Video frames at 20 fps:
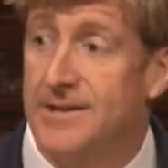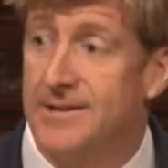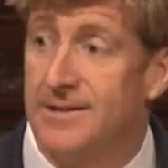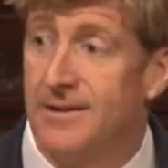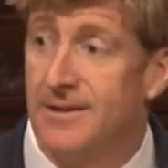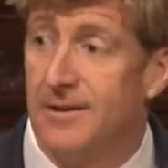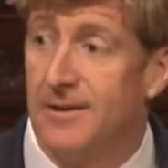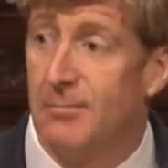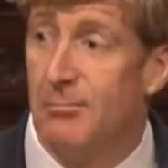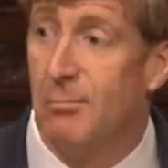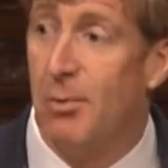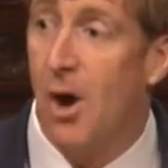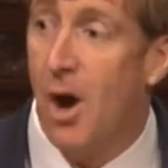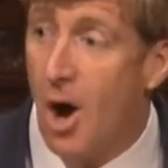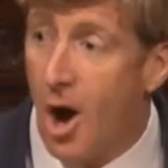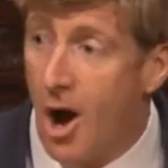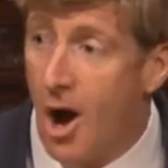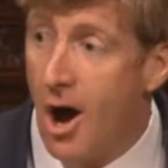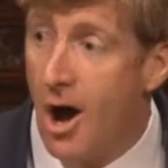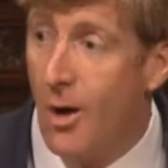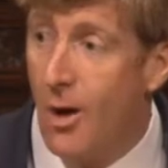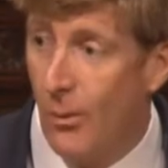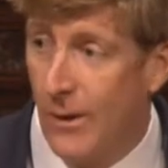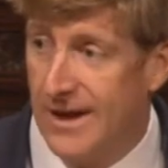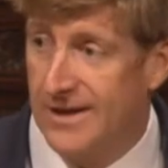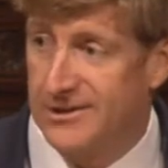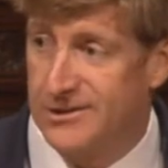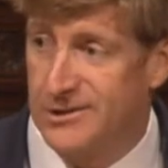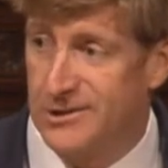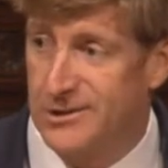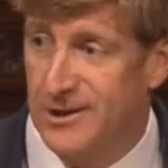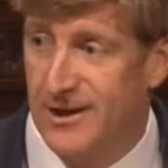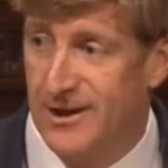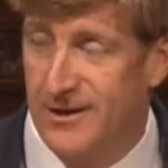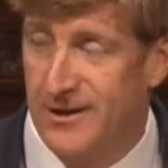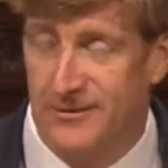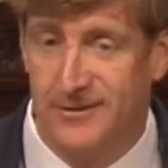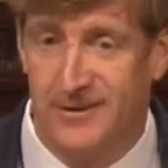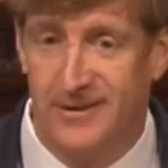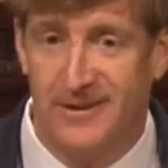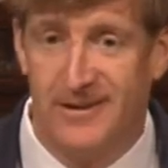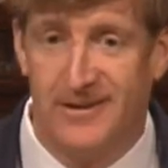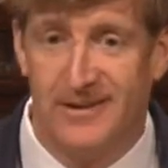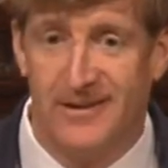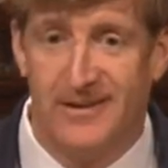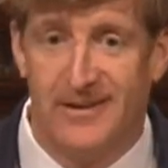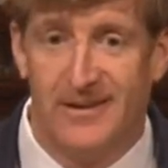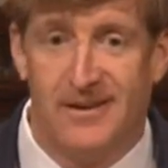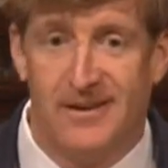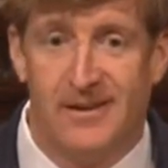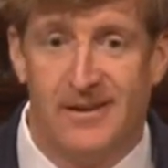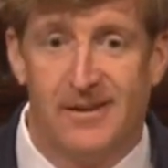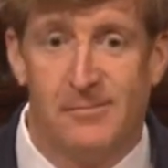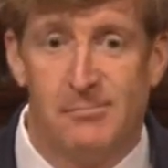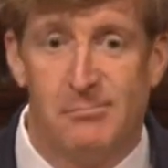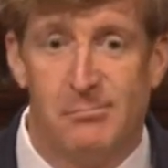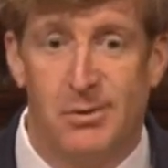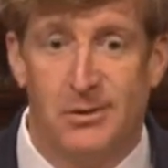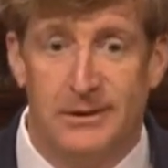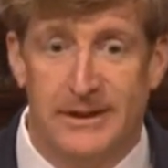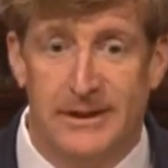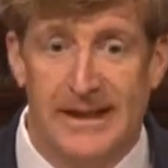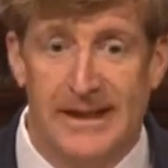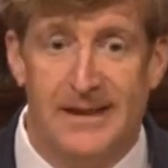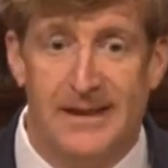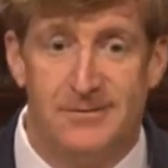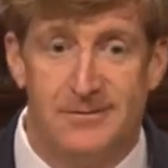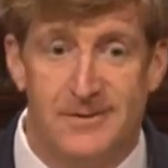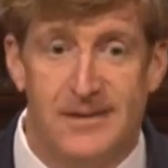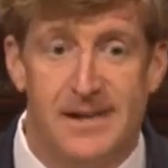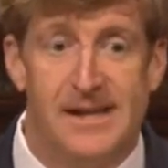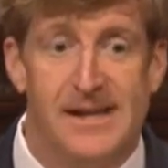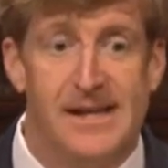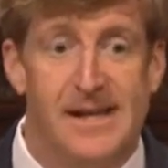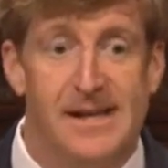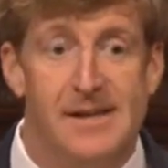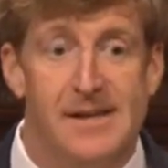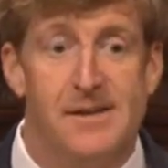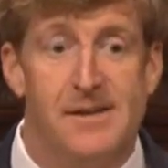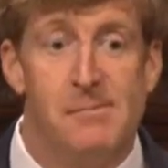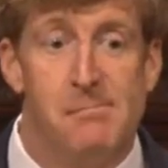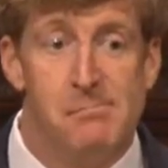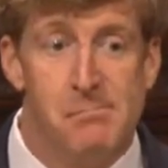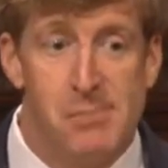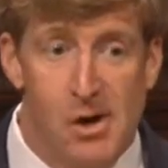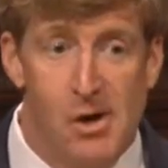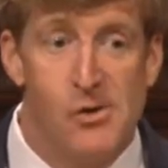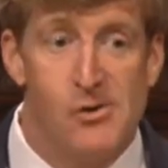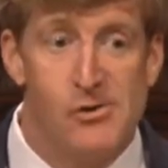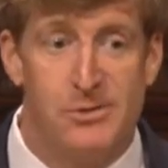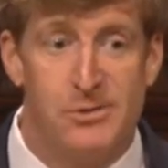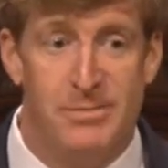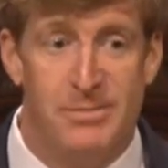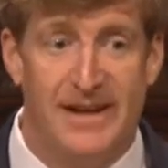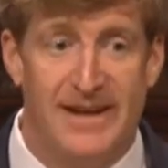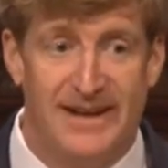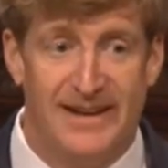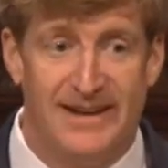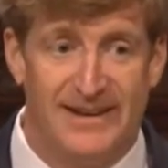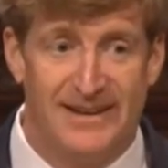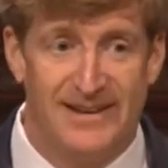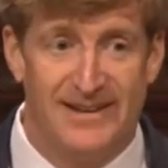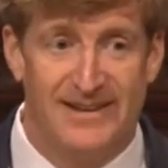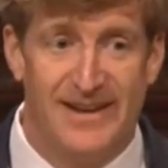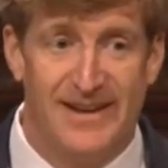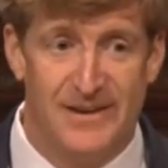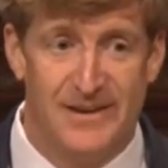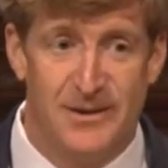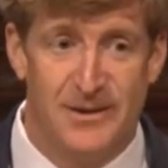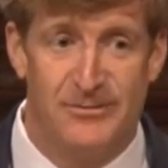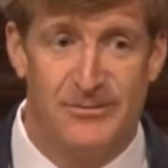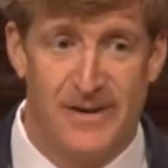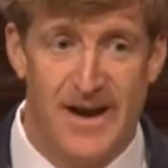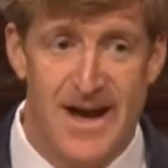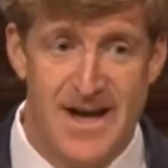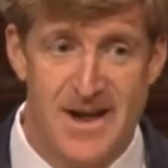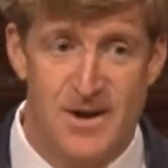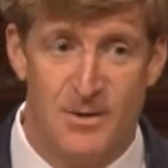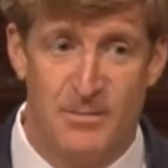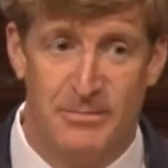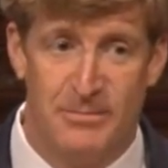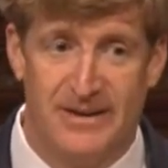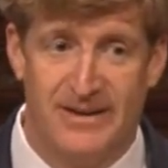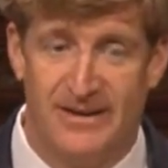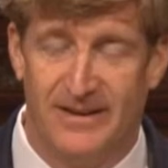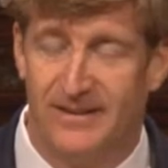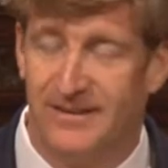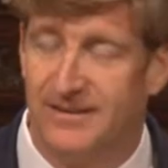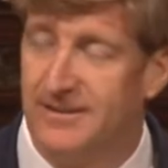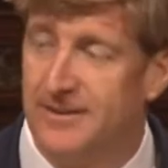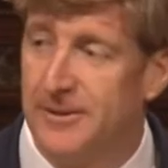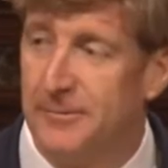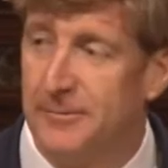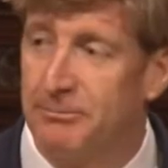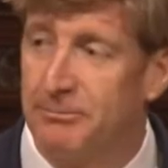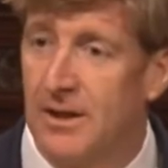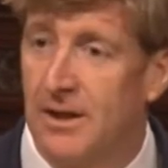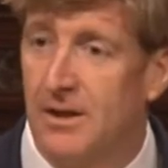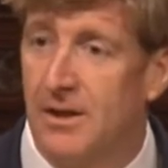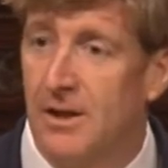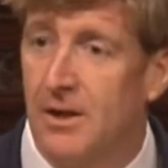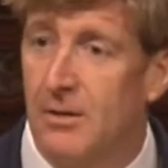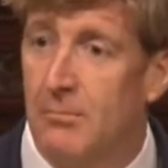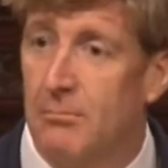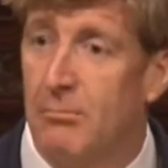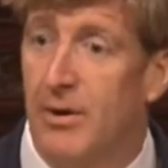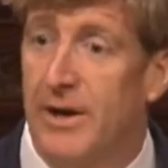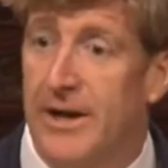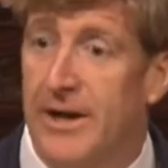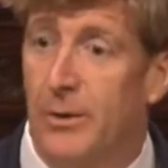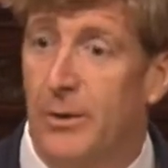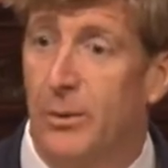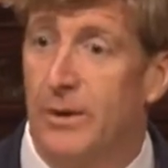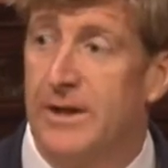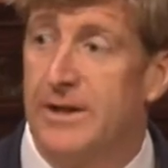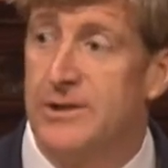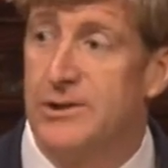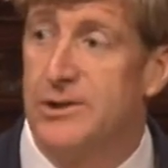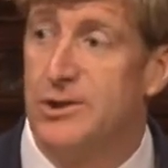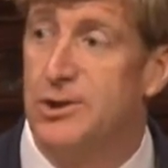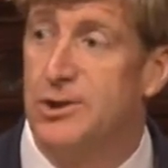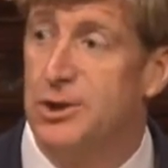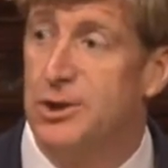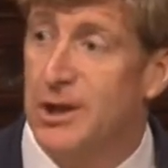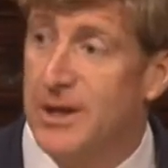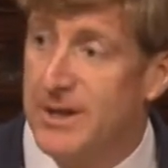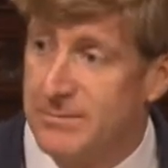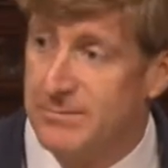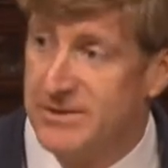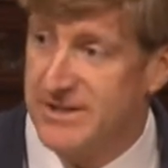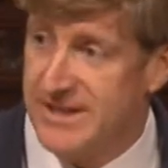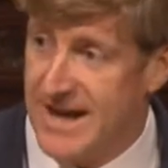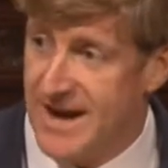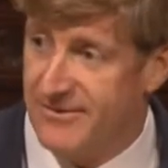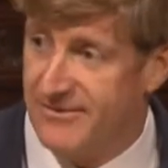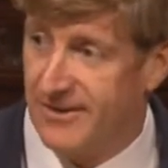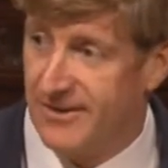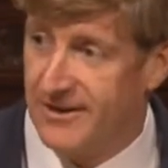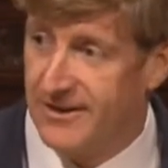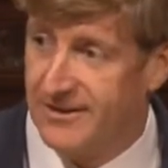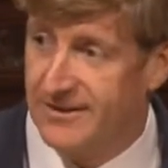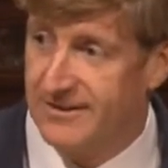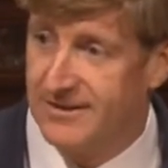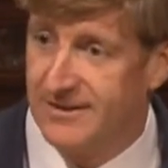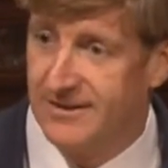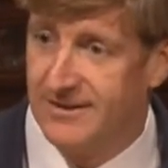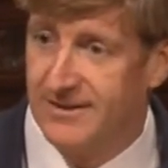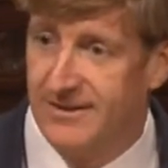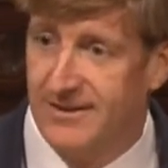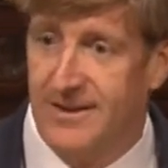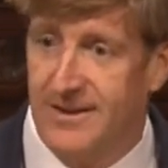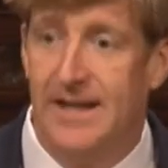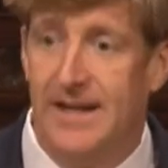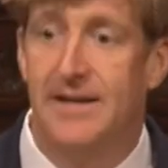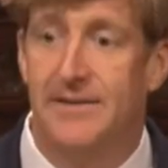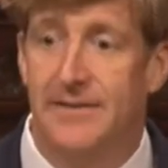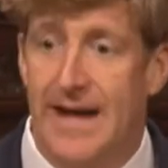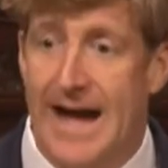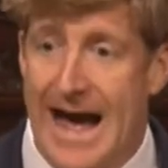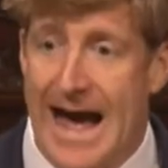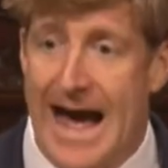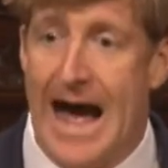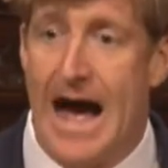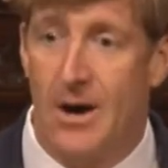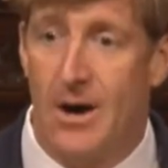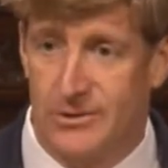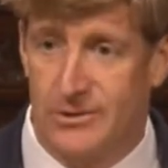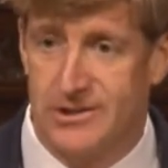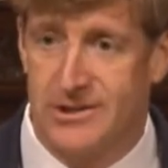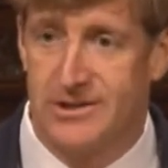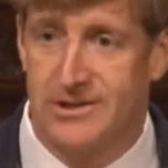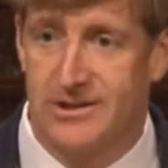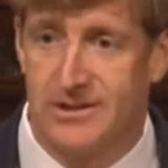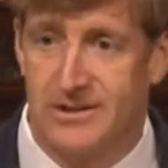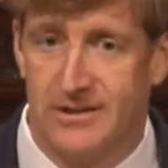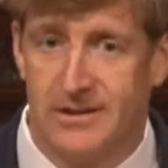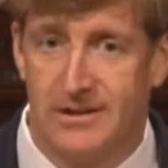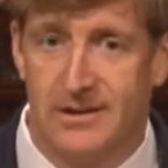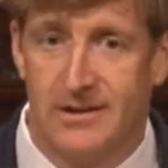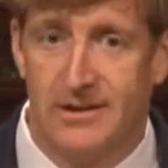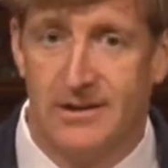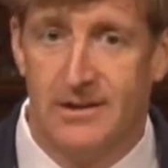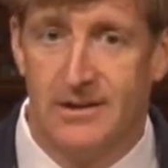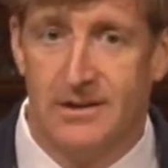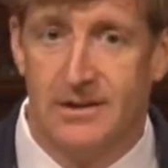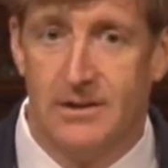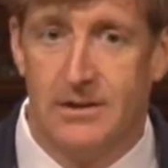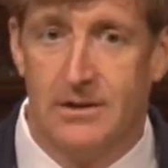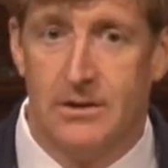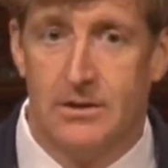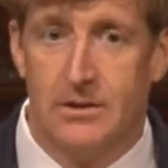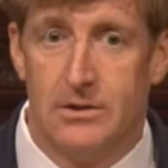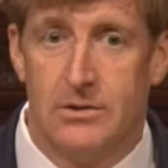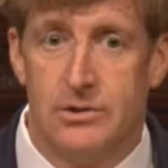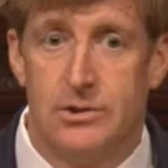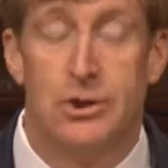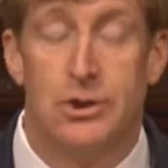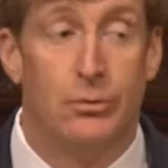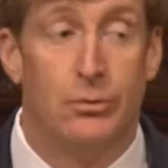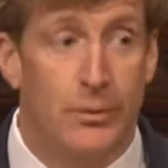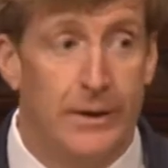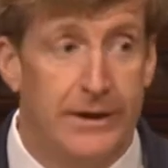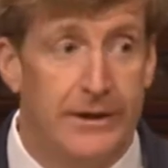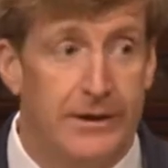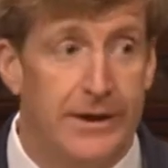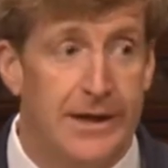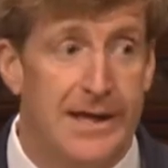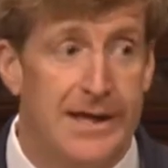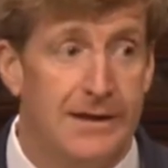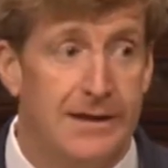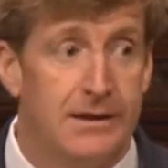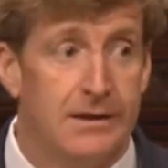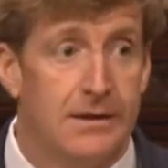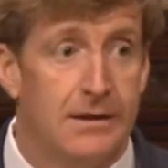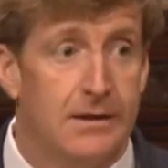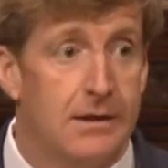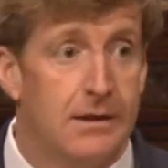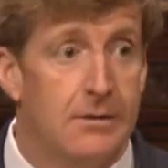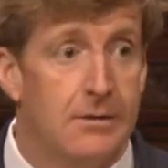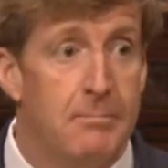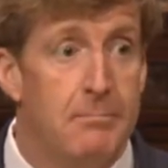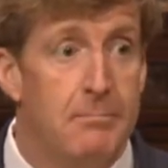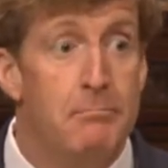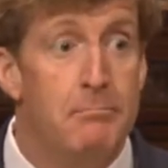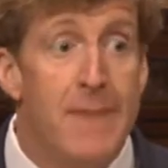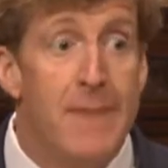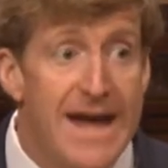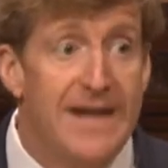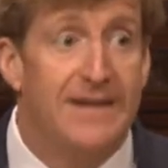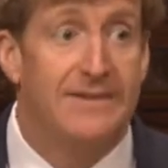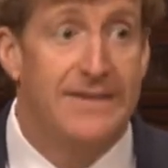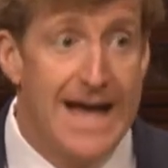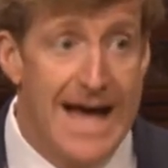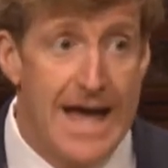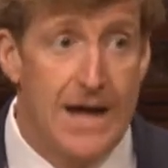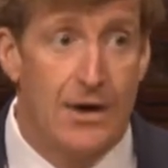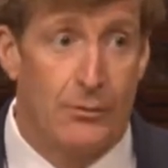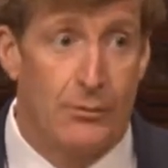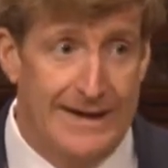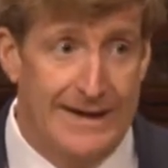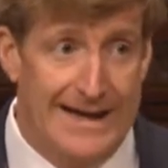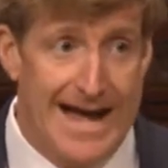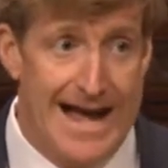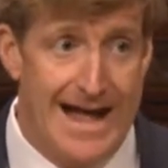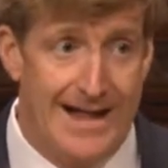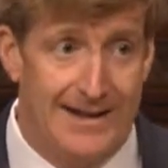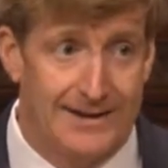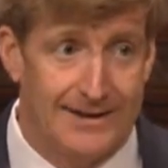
And Paul Wellstone believed in them both being in the final bill, but it was Jim's effort in the House to really make that a